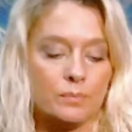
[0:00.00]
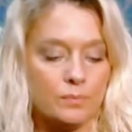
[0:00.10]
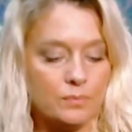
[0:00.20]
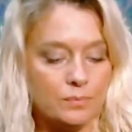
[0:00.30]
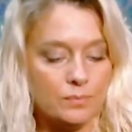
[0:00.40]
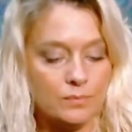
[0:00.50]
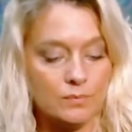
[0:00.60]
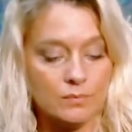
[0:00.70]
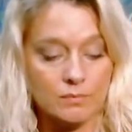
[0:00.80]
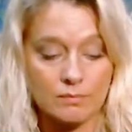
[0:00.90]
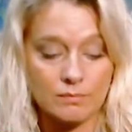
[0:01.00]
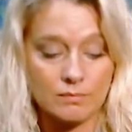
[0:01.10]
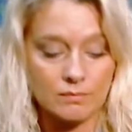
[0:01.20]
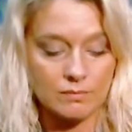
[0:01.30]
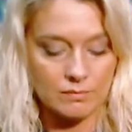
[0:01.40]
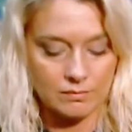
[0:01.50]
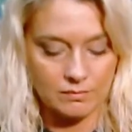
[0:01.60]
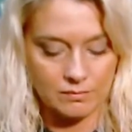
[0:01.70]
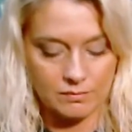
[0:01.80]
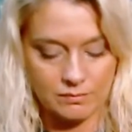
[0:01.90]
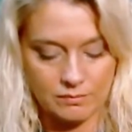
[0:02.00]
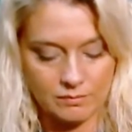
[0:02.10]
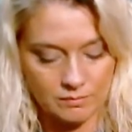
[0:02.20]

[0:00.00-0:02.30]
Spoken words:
Nobody speaks.